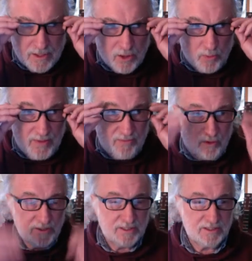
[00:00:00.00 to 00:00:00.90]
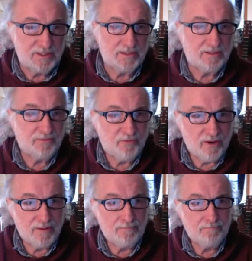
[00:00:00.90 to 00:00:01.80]
three verses
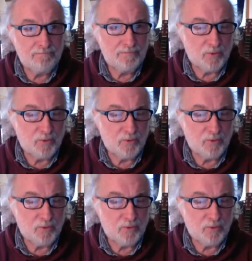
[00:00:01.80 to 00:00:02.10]
from